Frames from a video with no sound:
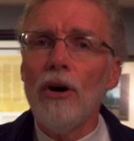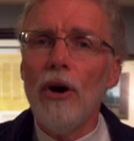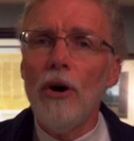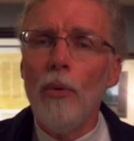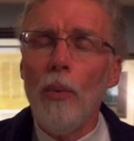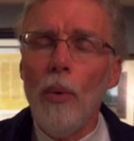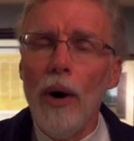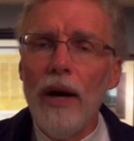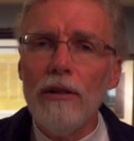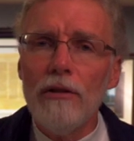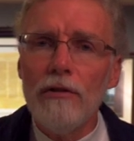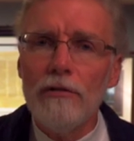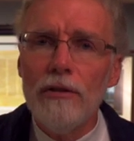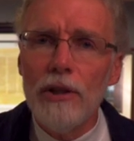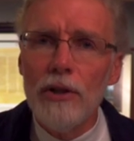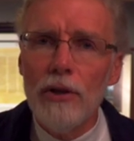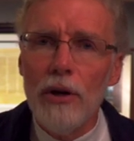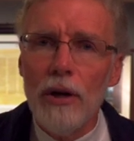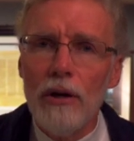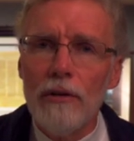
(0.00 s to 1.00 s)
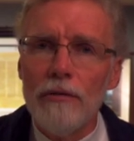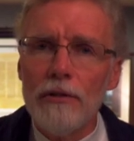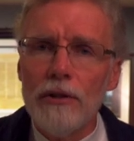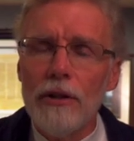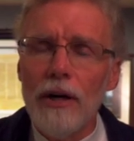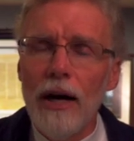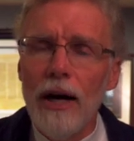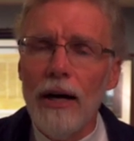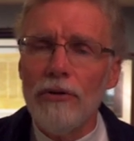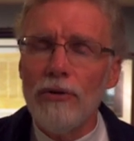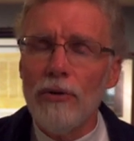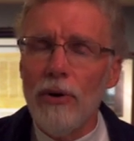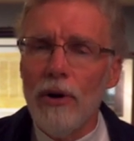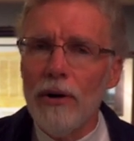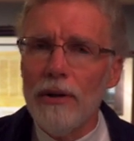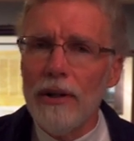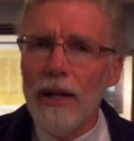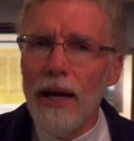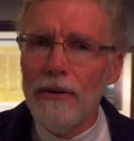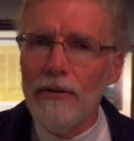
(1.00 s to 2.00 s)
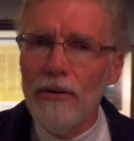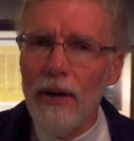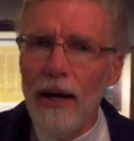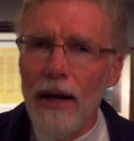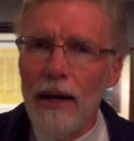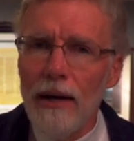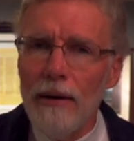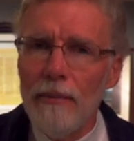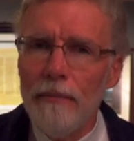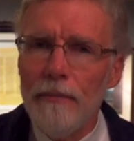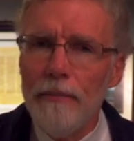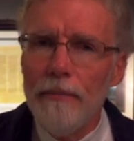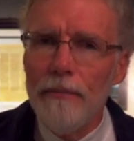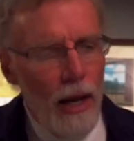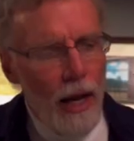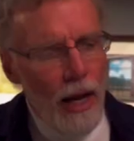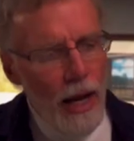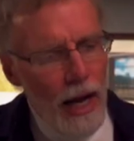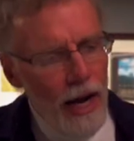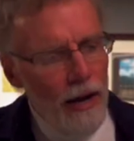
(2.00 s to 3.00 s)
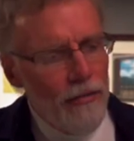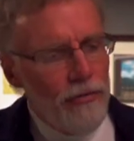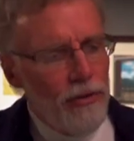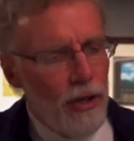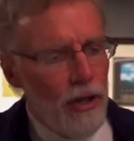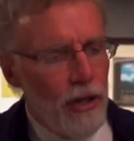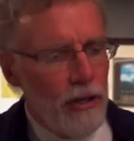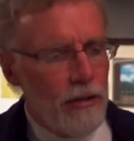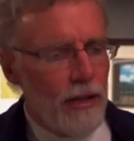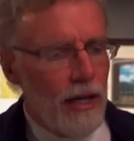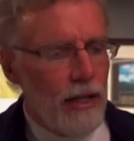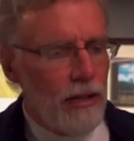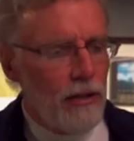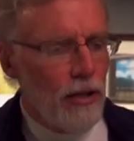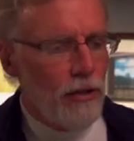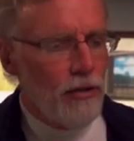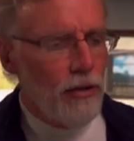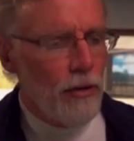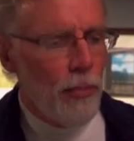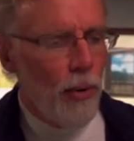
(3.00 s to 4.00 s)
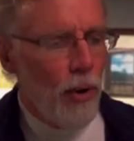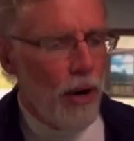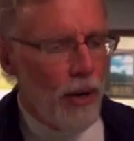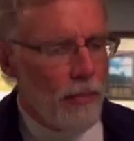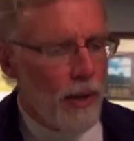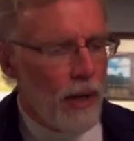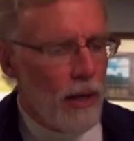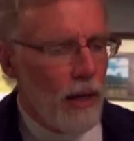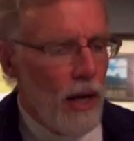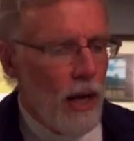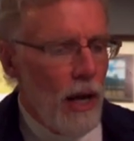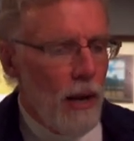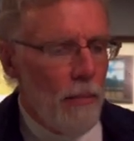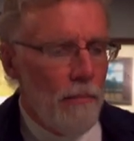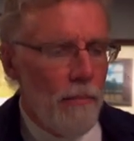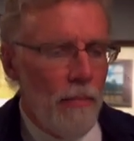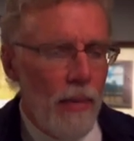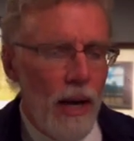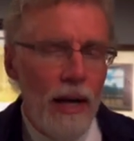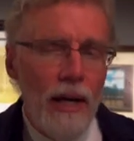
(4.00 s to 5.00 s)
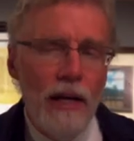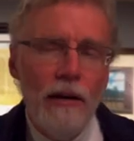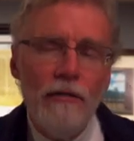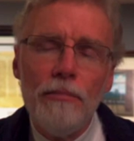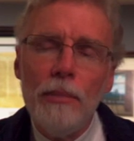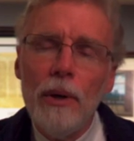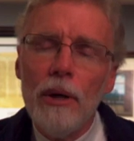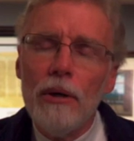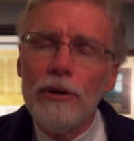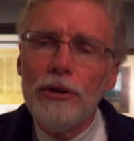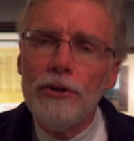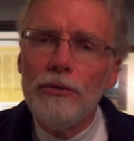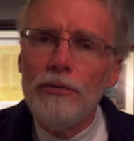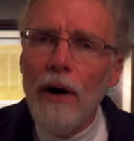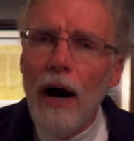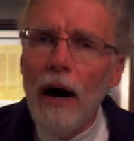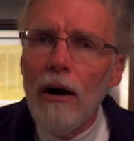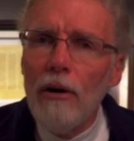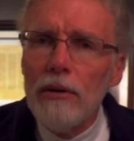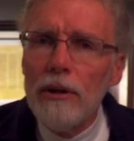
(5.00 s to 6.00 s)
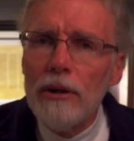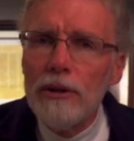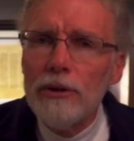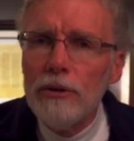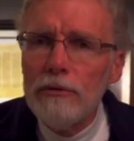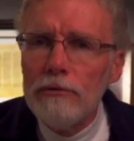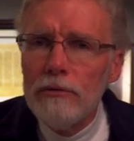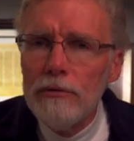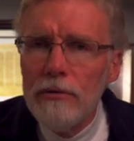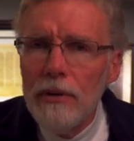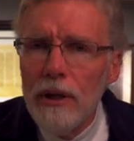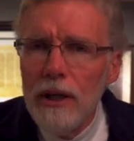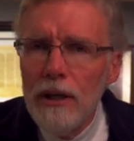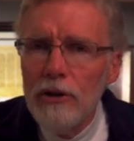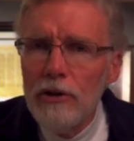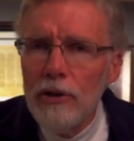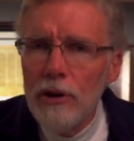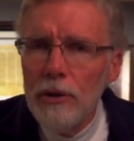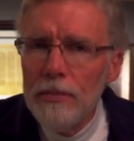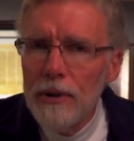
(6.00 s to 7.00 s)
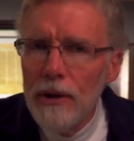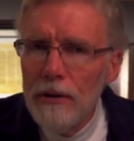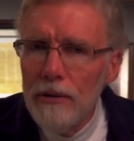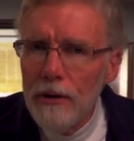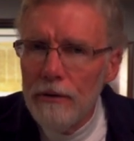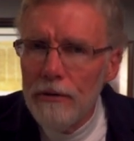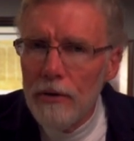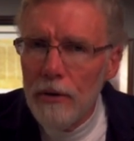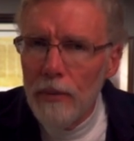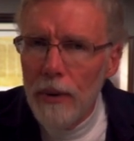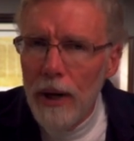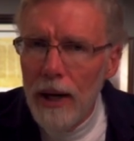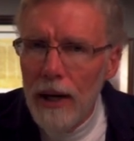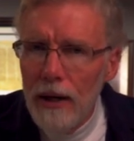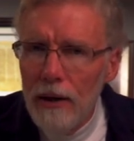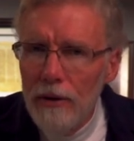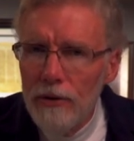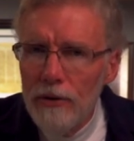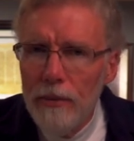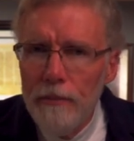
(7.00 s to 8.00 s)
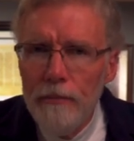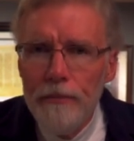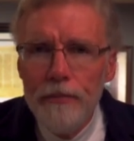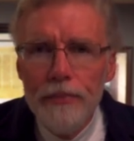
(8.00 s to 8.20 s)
to await the return of Christ on that date. After the Great Disappointment, many of Miller's followers regrouped in different ways.